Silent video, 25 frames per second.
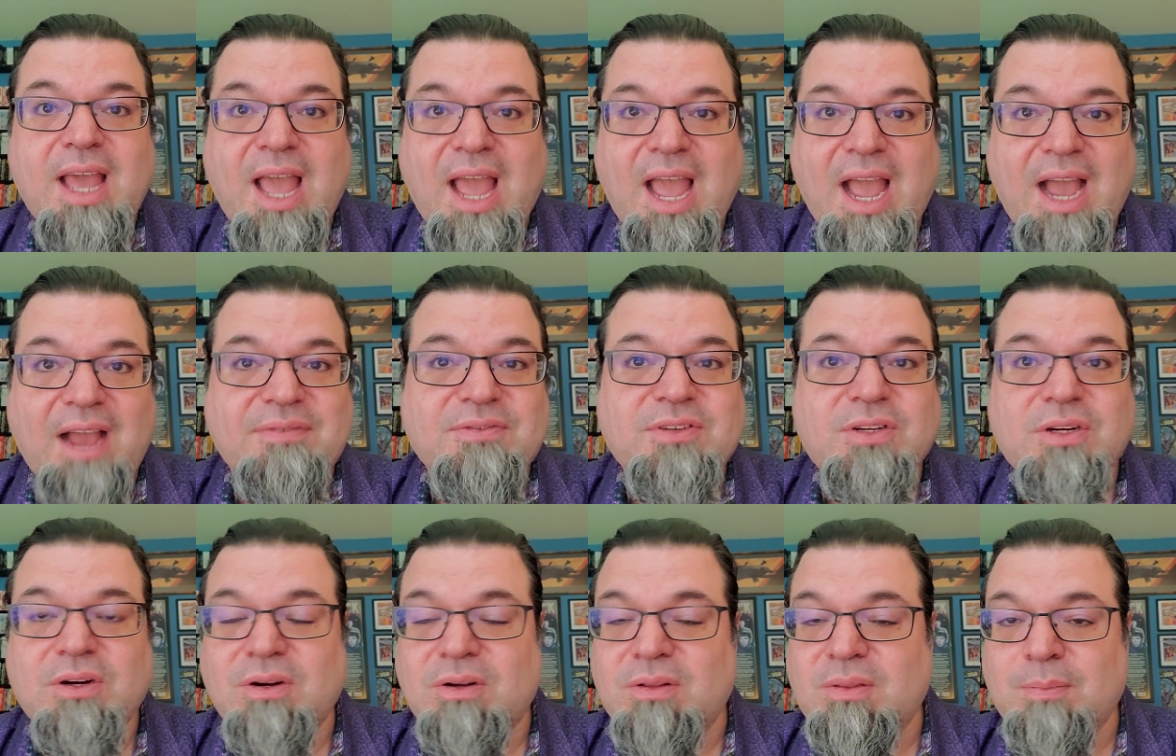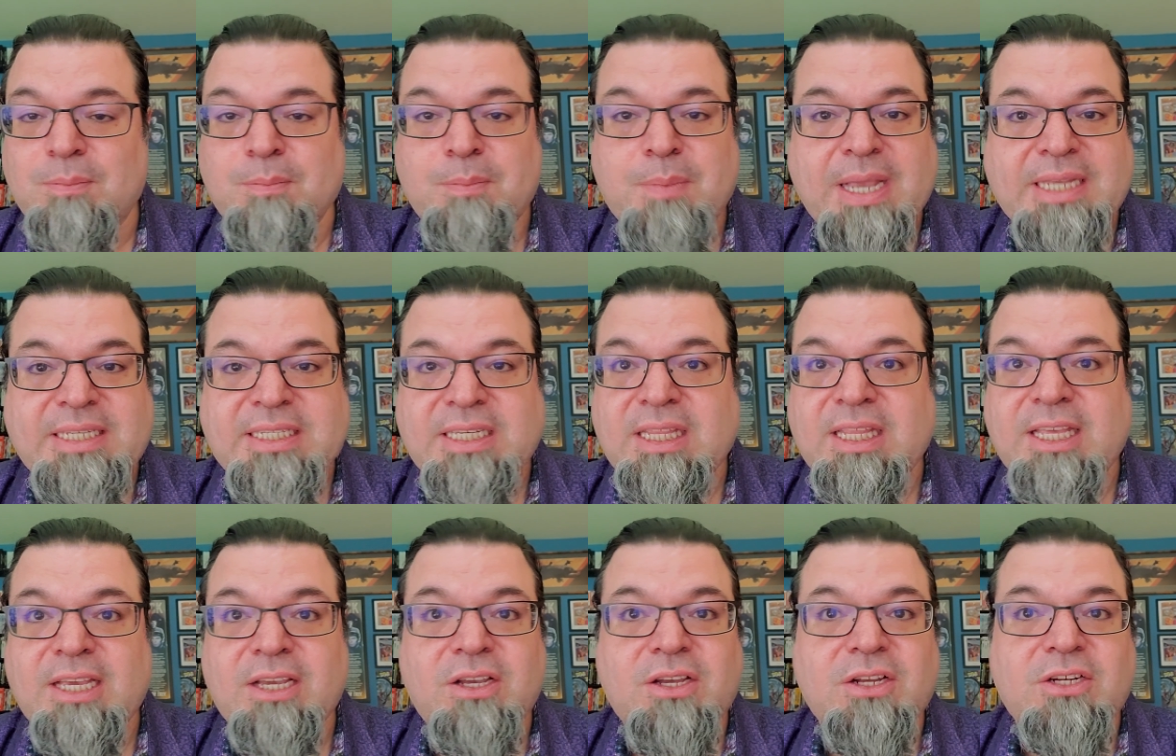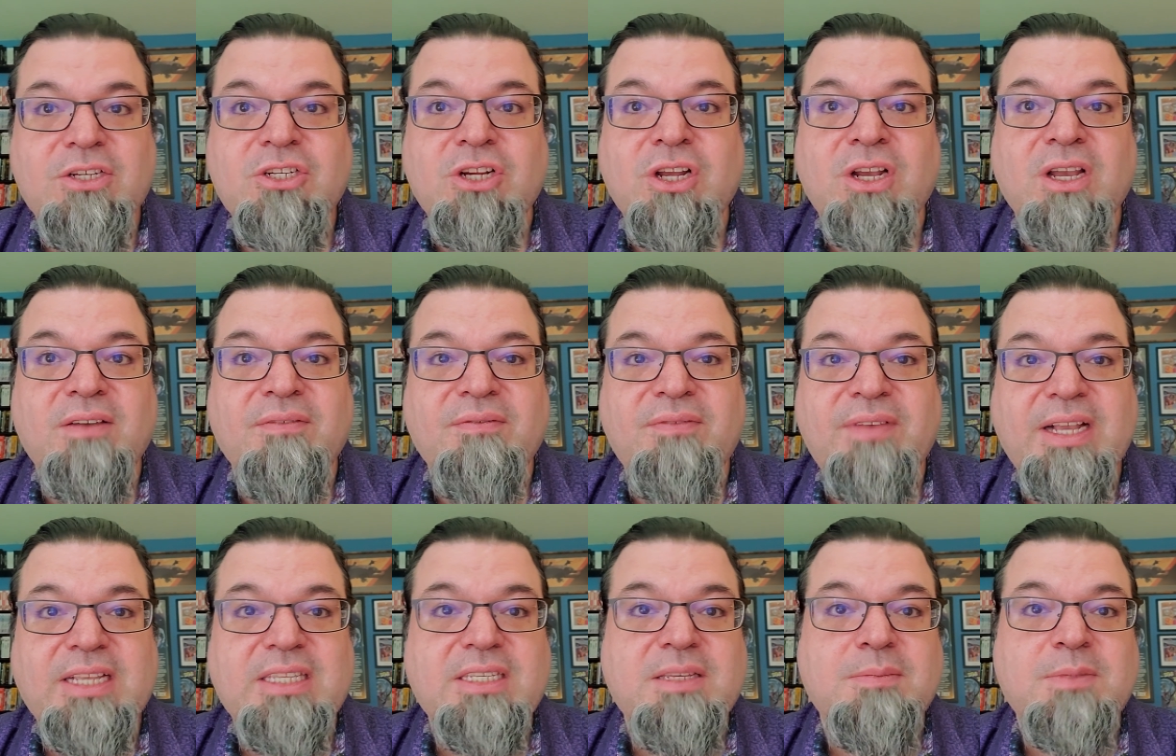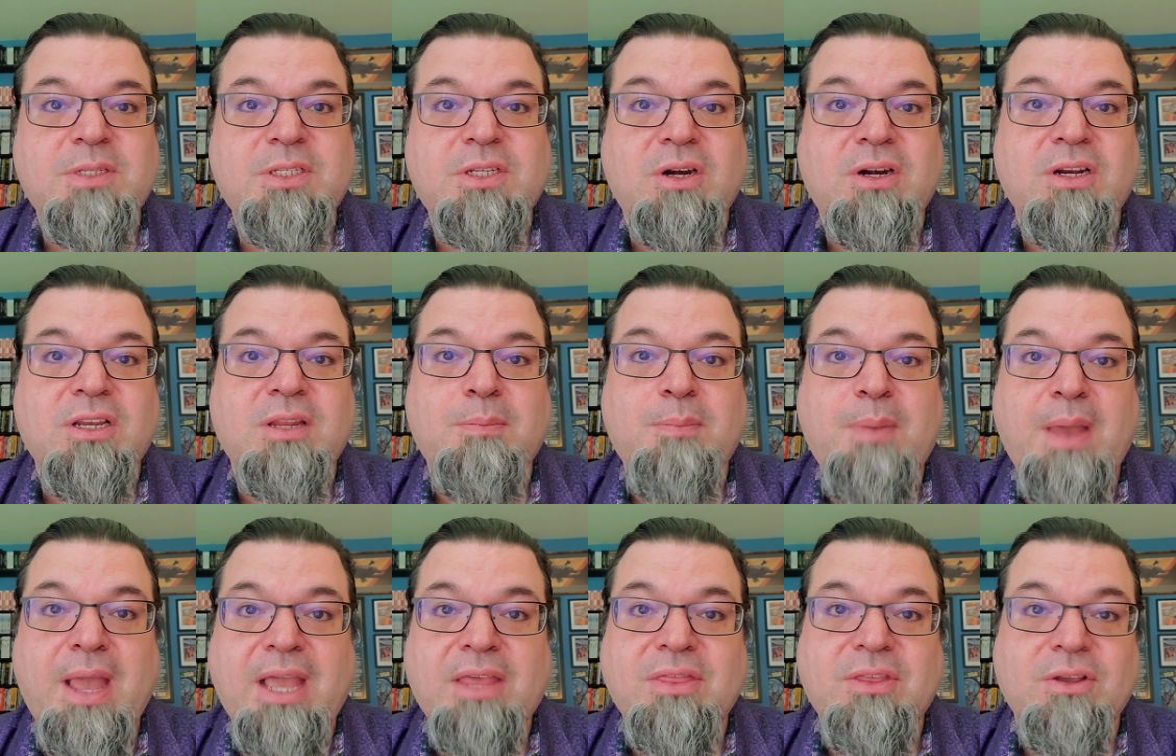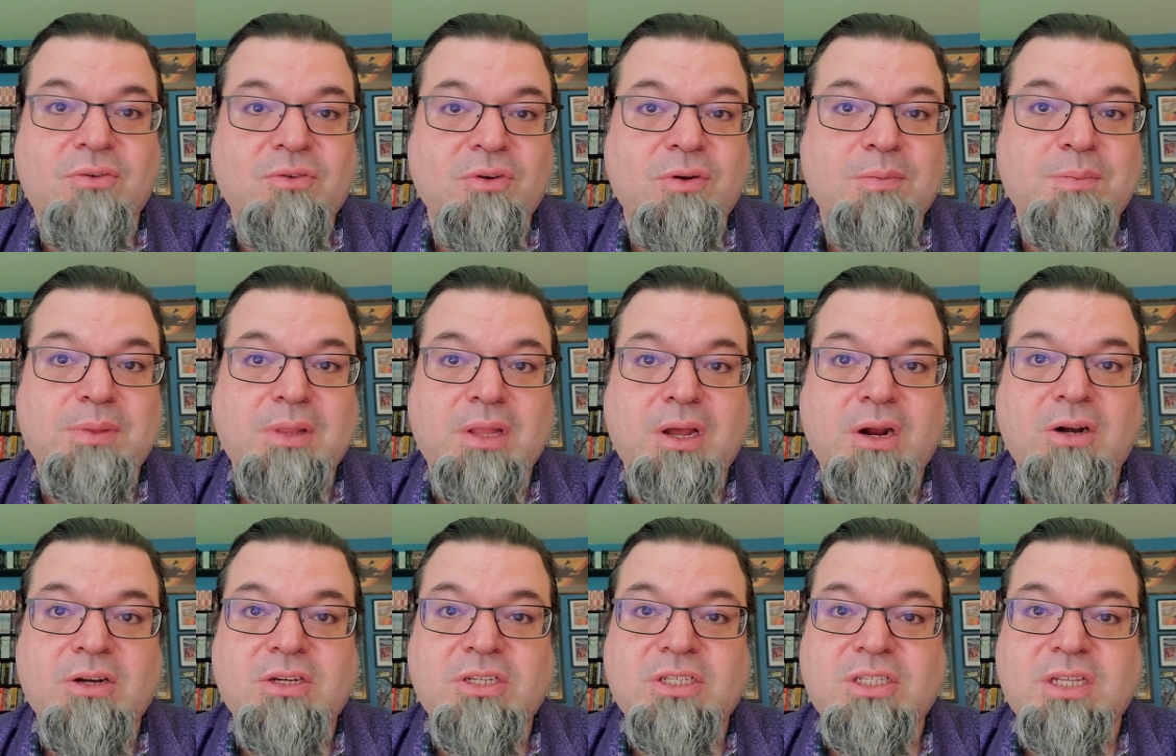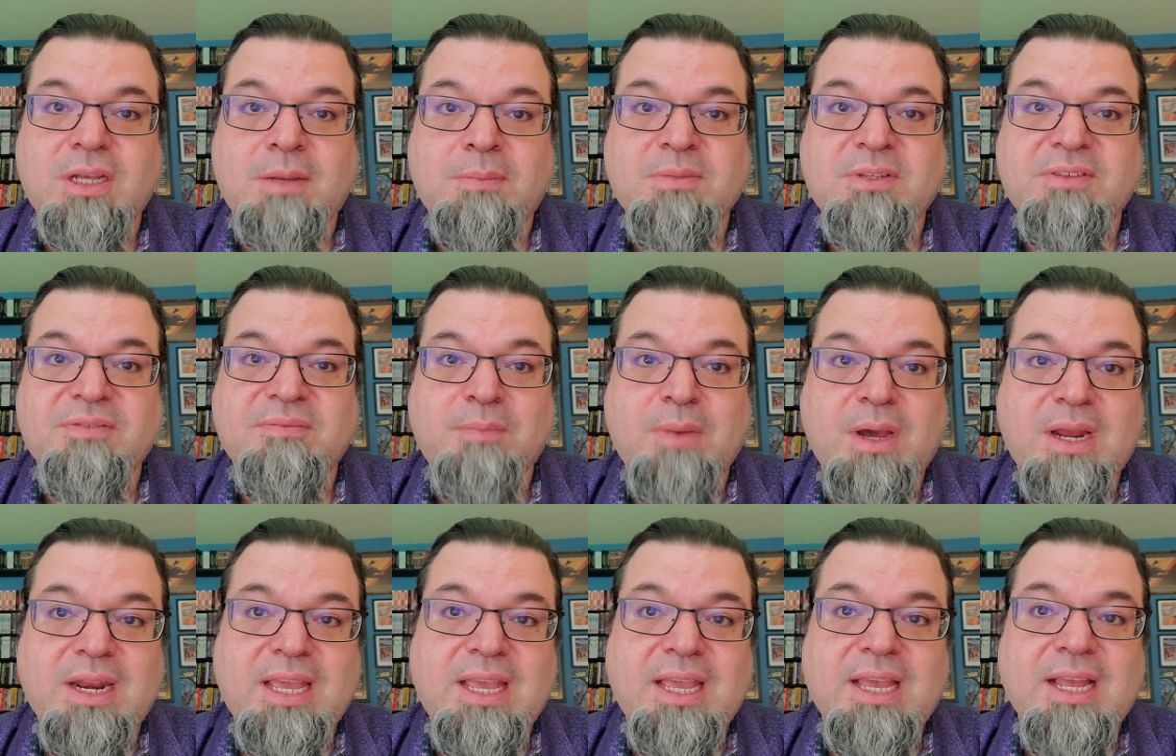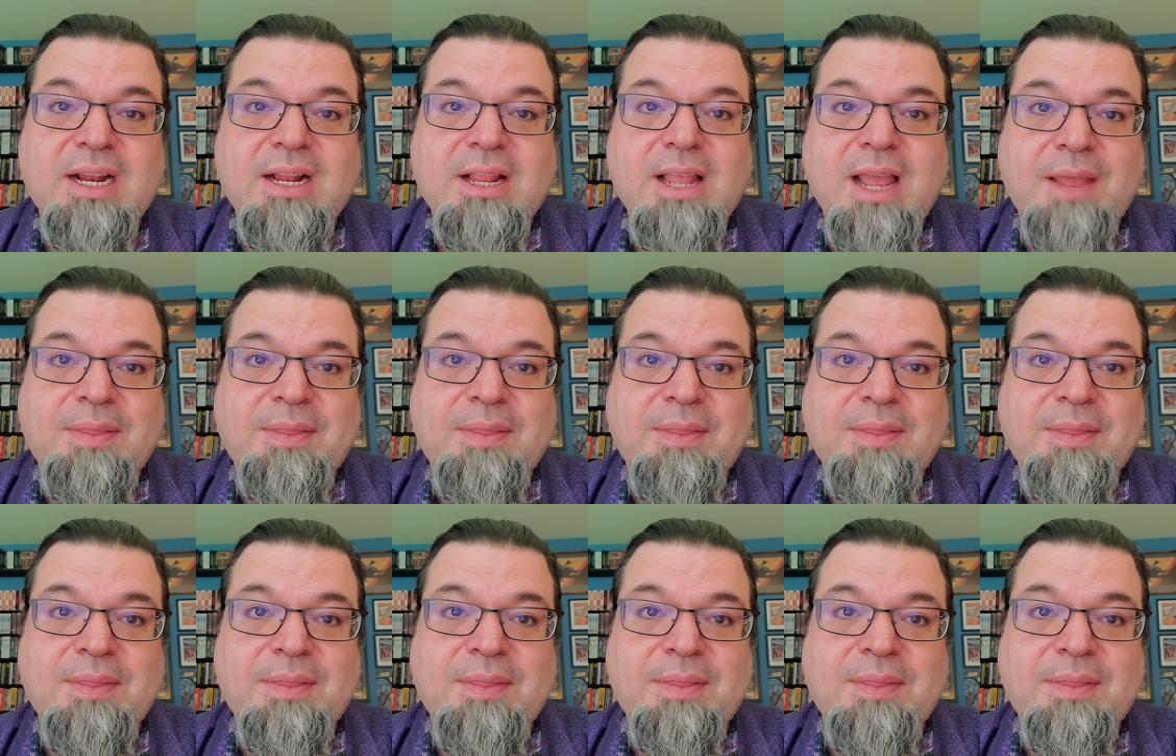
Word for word: after basically a good chunk of victims started to pay the group large sums of money.